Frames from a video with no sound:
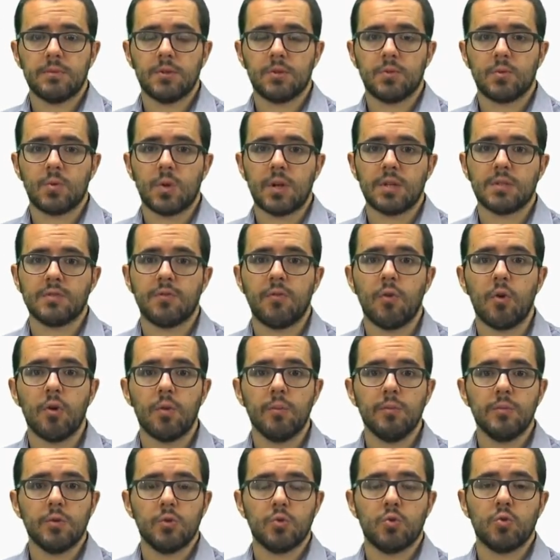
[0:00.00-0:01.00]

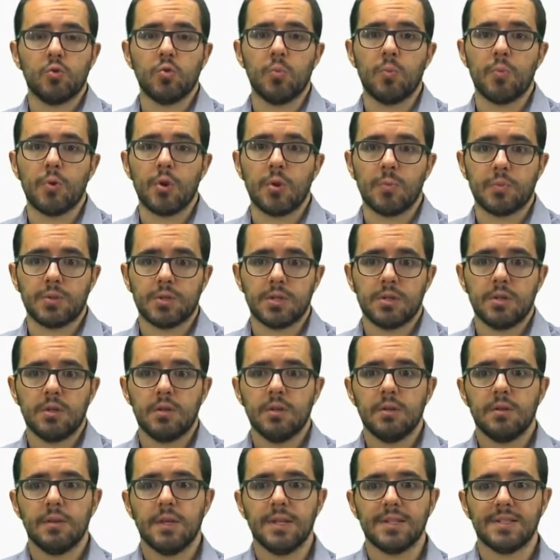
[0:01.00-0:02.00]
transform to props,
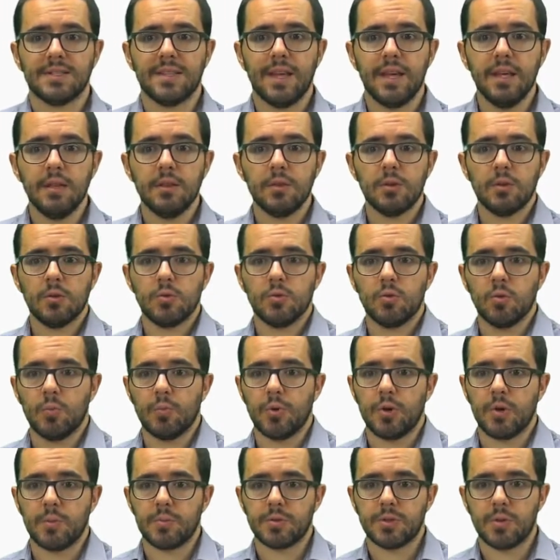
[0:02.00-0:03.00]
the state to
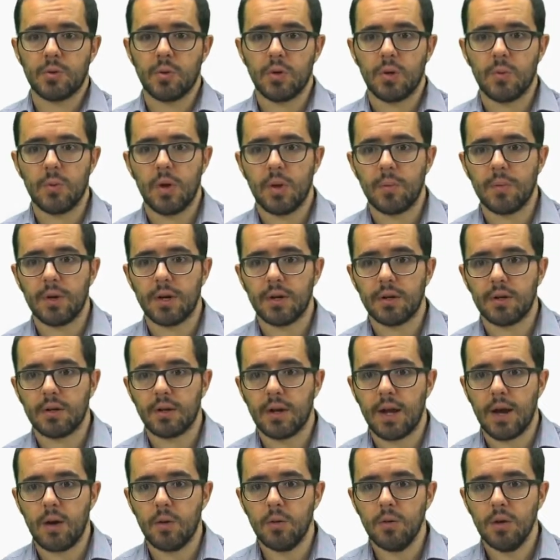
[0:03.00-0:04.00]
props. Remember,
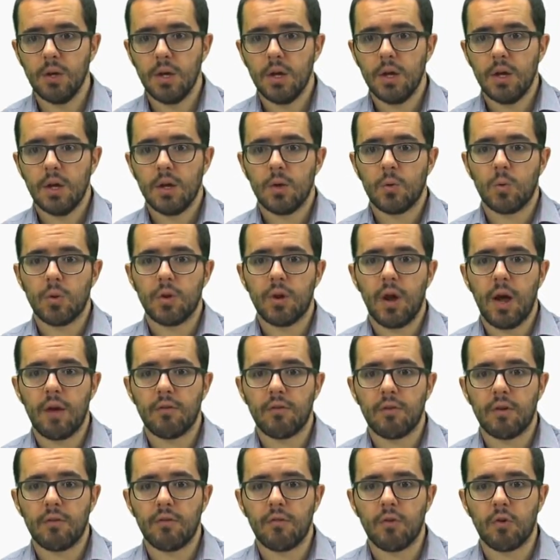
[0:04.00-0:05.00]
now we have
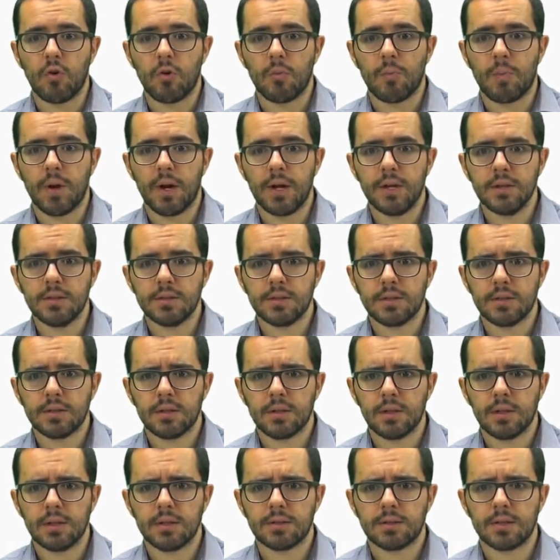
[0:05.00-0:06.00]
4 parts,
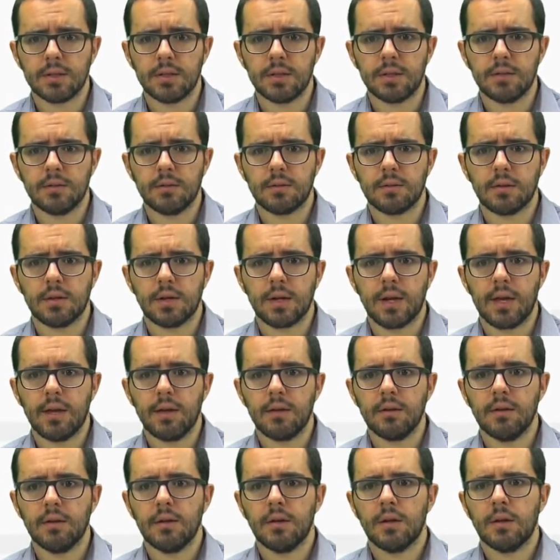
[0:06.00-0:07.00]
let's see it
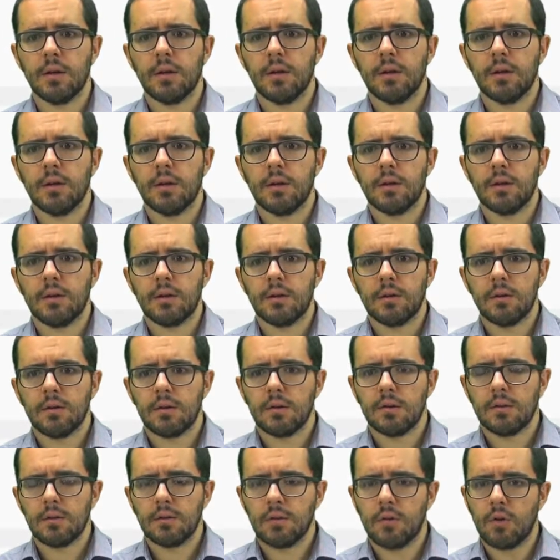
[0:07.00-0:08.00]
again,
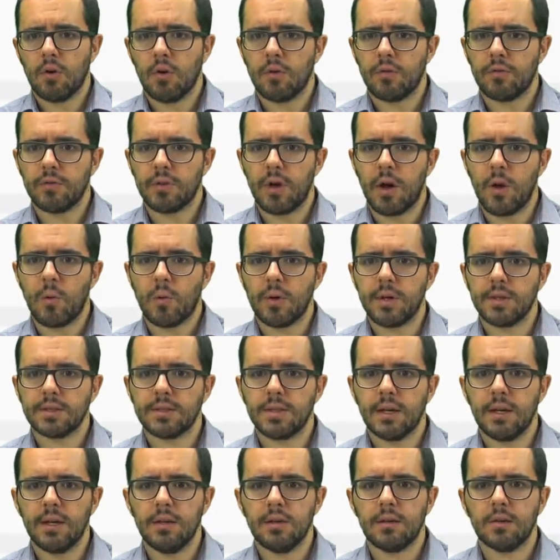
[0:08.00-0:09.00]
of our
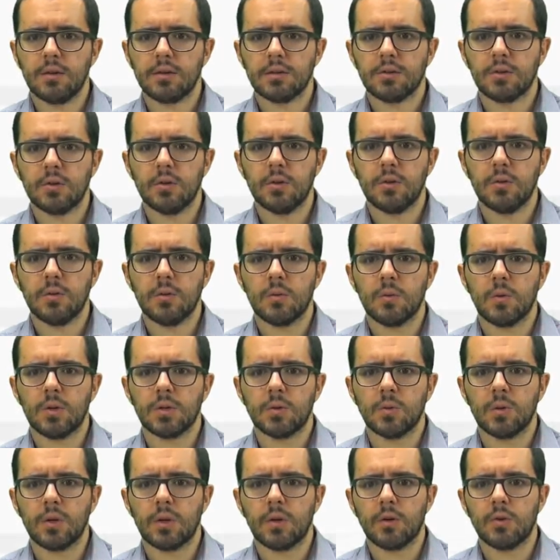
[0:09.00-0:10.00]
state. So what
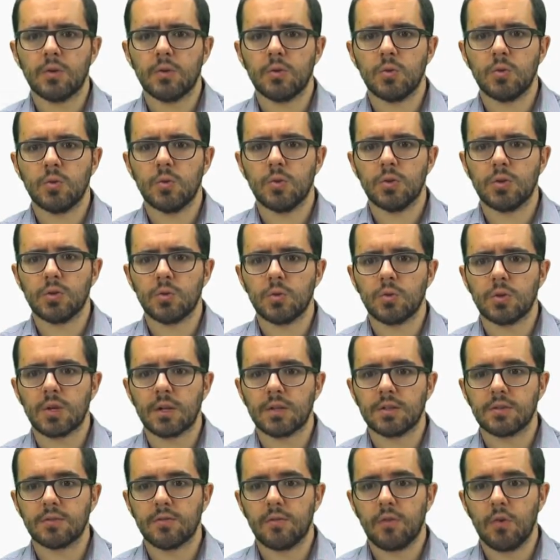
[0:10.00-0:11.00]
we are going to do is to
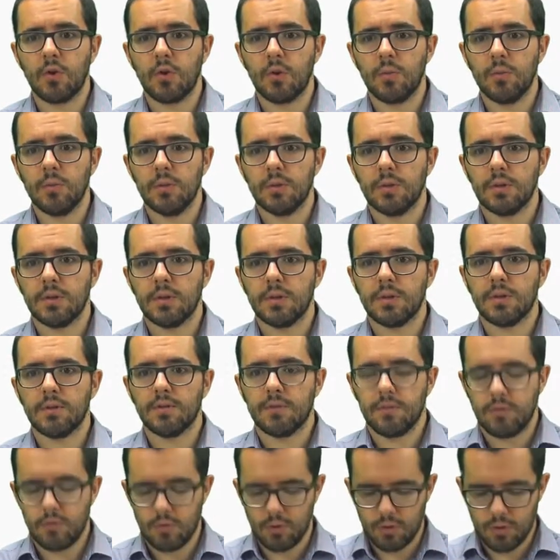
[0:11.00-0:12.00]
transform the
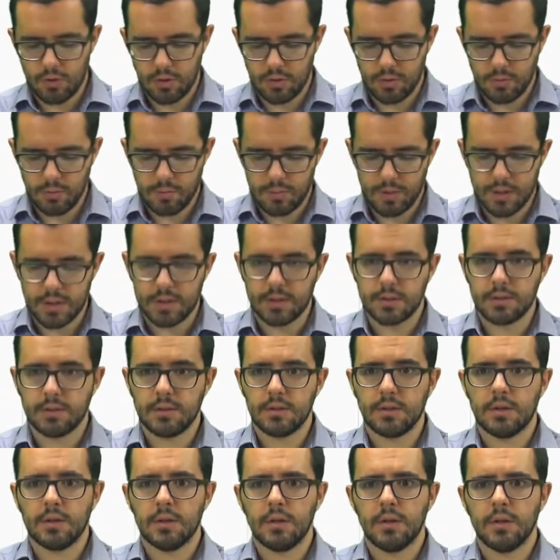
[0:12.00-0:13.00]
4th part,
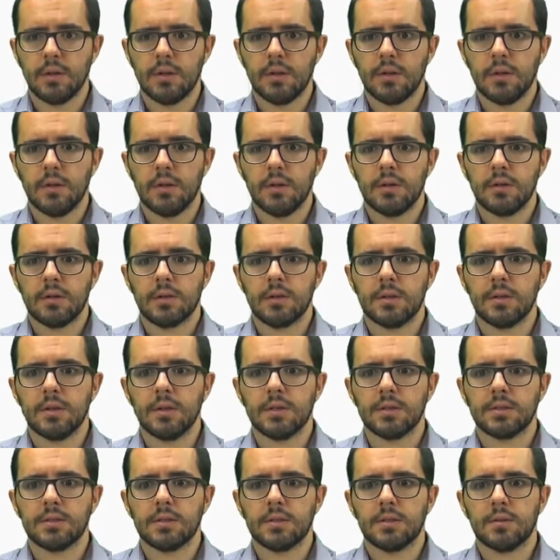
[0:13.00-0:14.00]
that
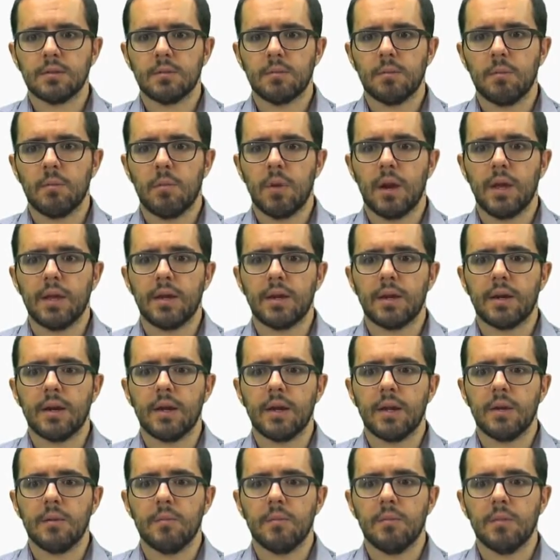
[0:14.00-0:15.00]
is player
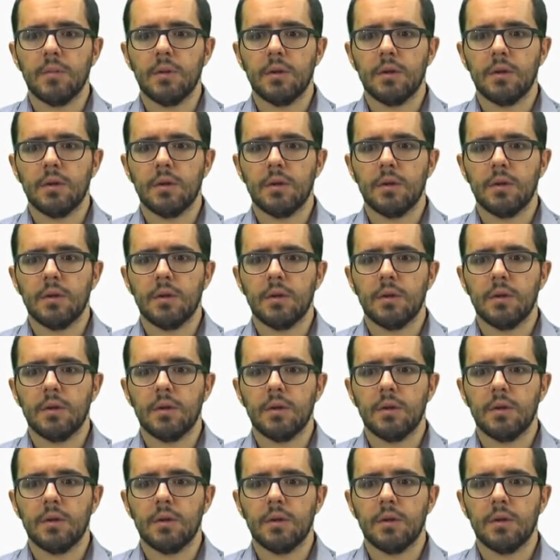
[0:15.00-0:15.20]
name,